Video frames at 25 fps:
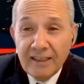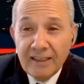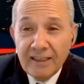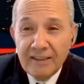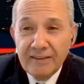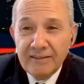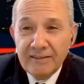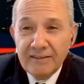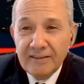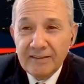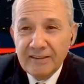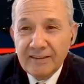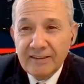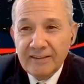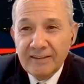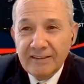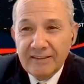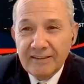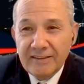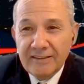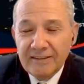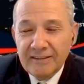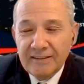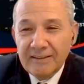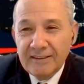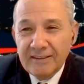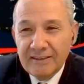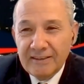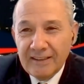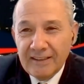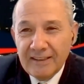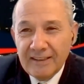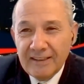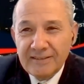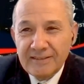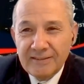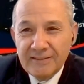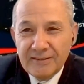And
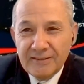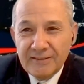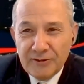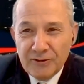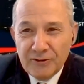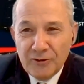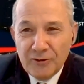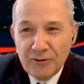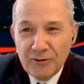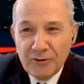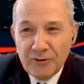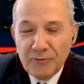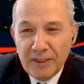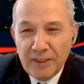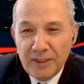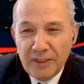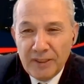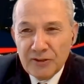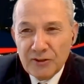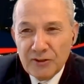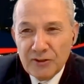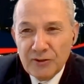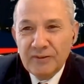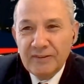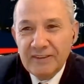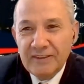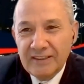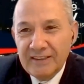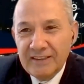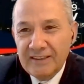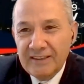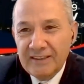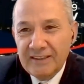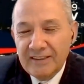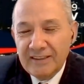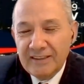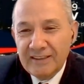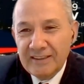as you
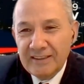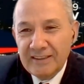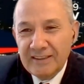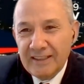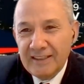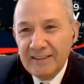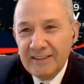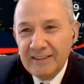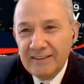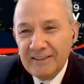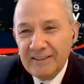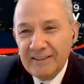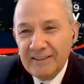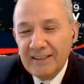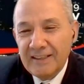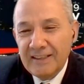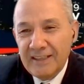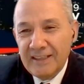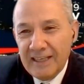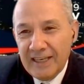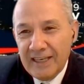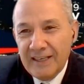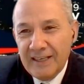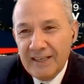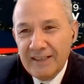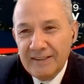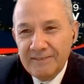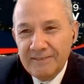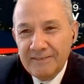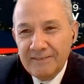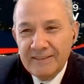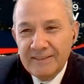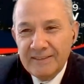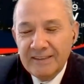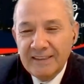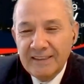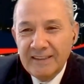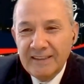mentioned, I
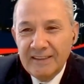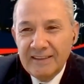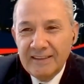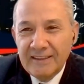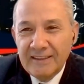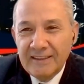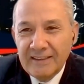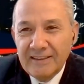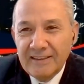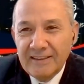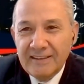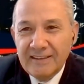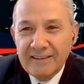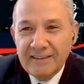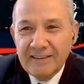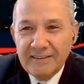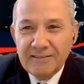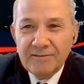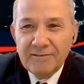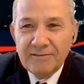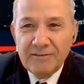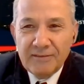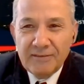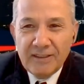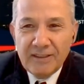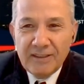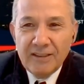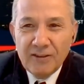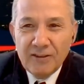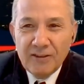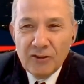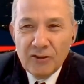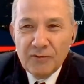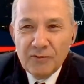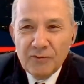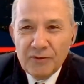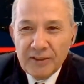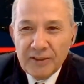had a
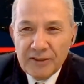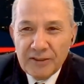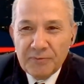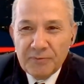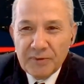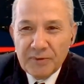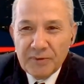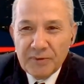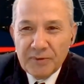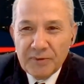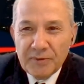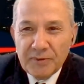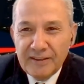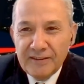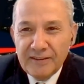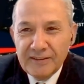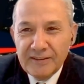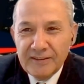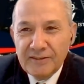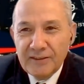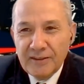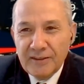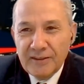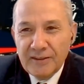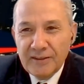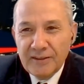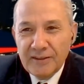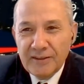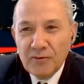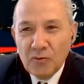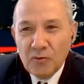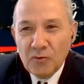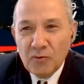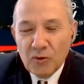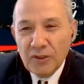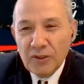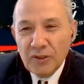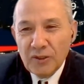lot of experience
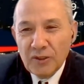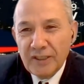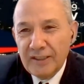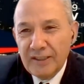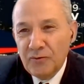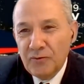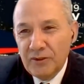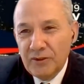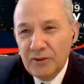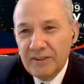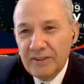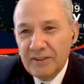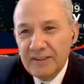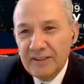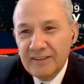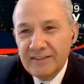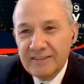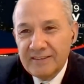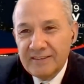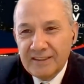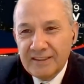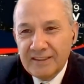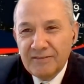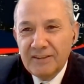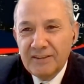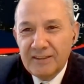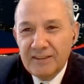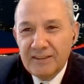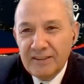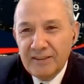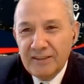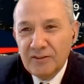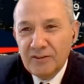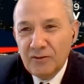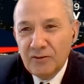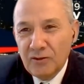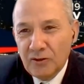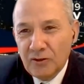working with the
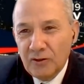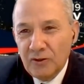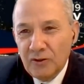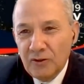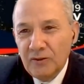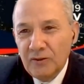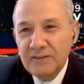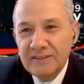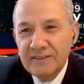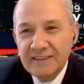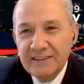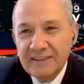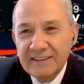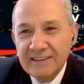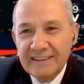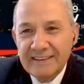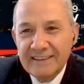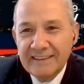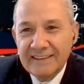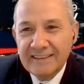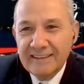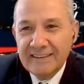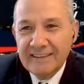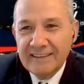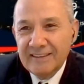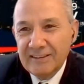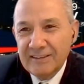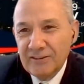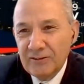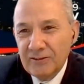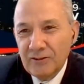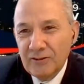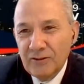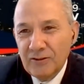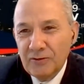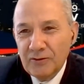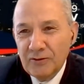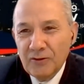17 goals
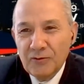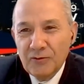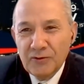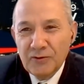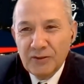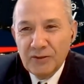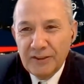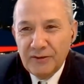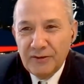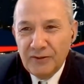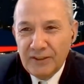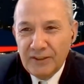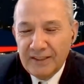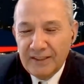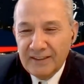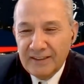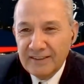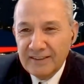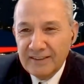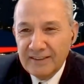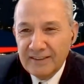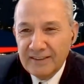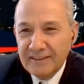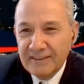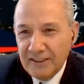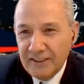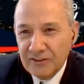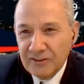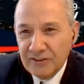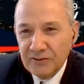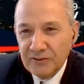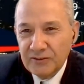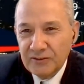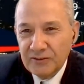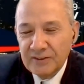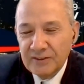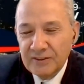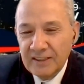of the United
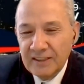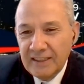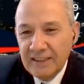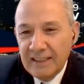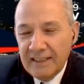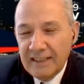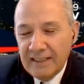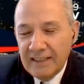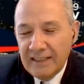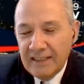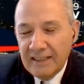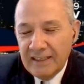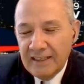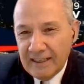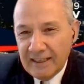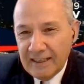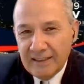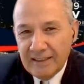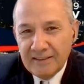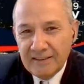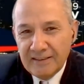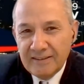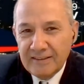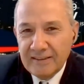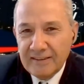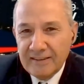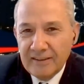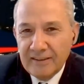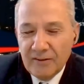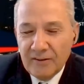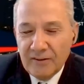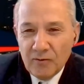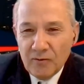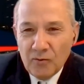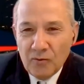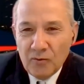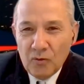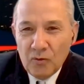Nations. And
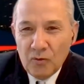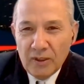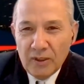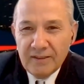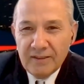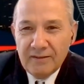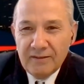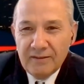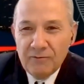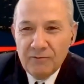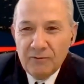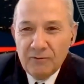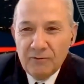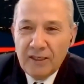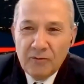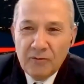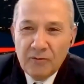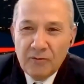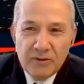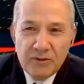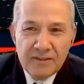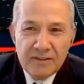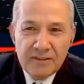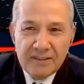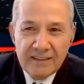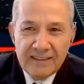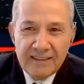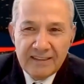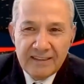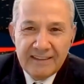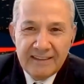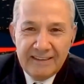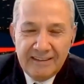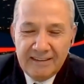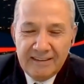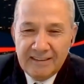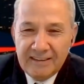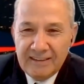what I would
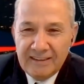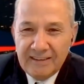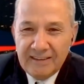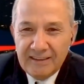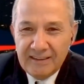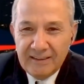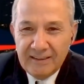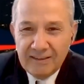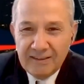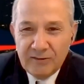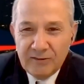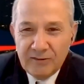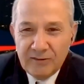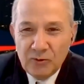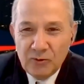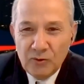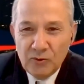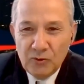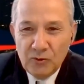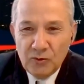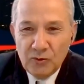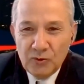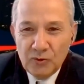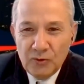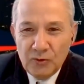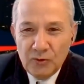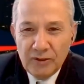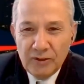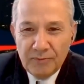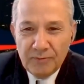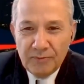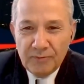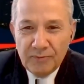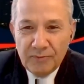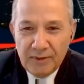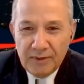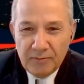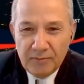say to
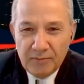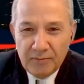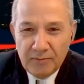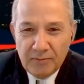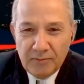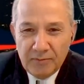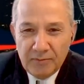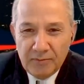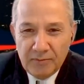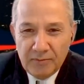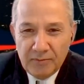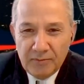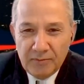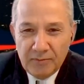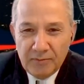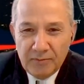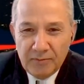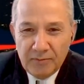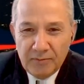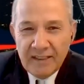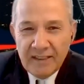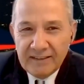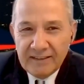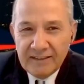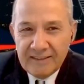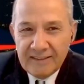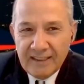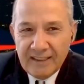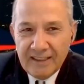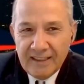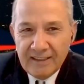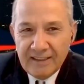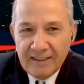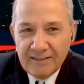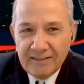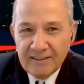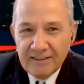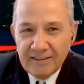the people
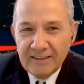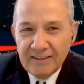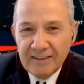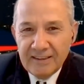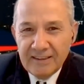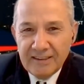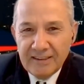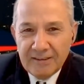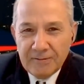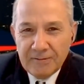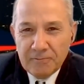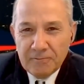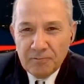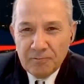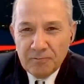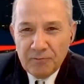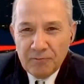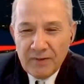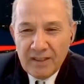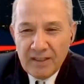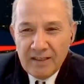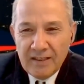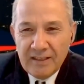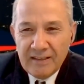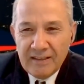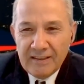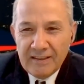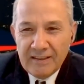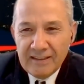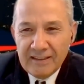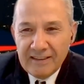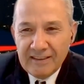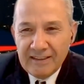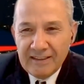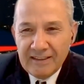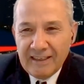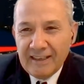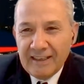is that
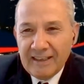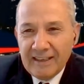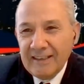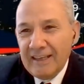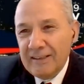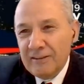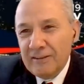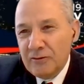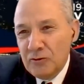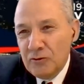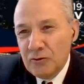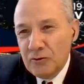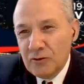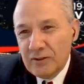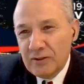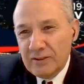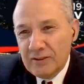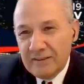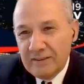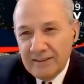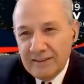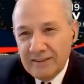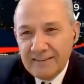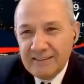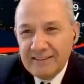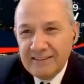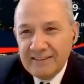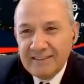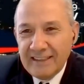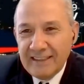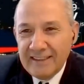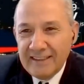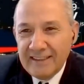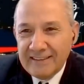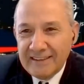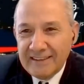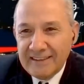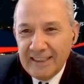I took this
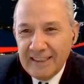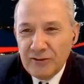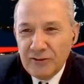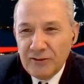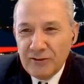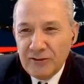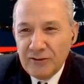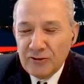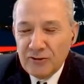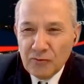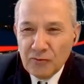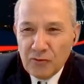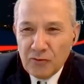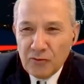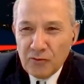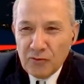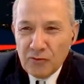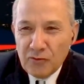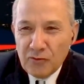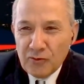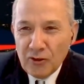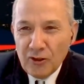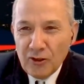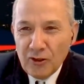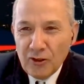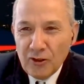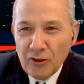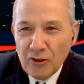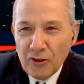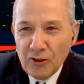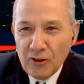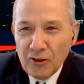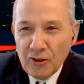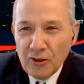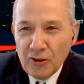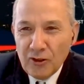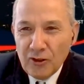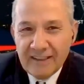citation
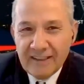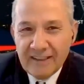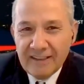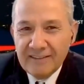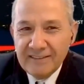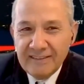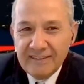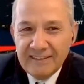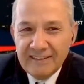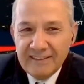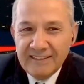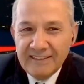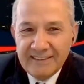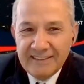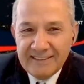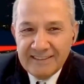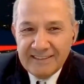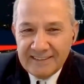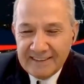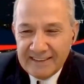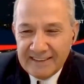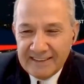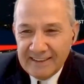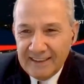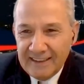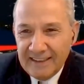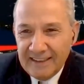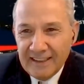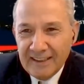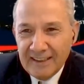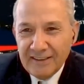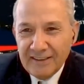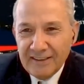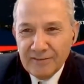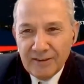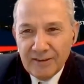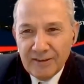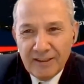from Carl
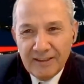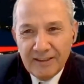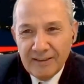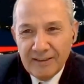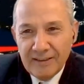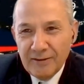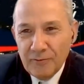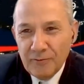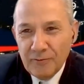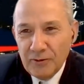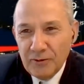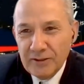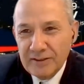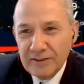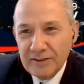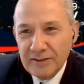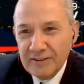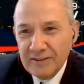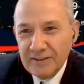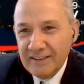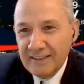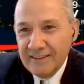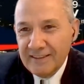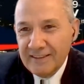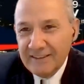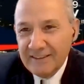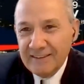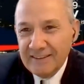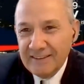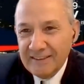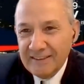Sagan, which